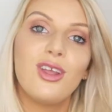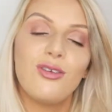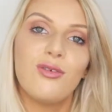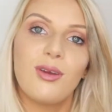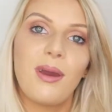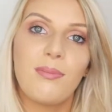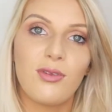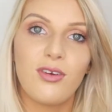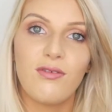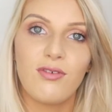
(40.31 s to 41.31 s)
you know, you might
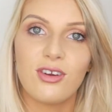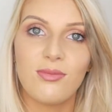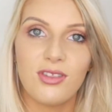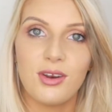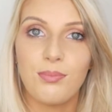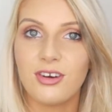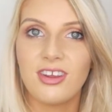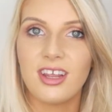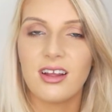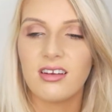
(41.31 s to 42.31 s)
be looking for something in
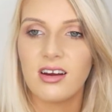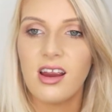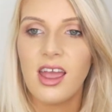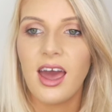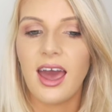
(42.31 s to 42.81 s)
particular,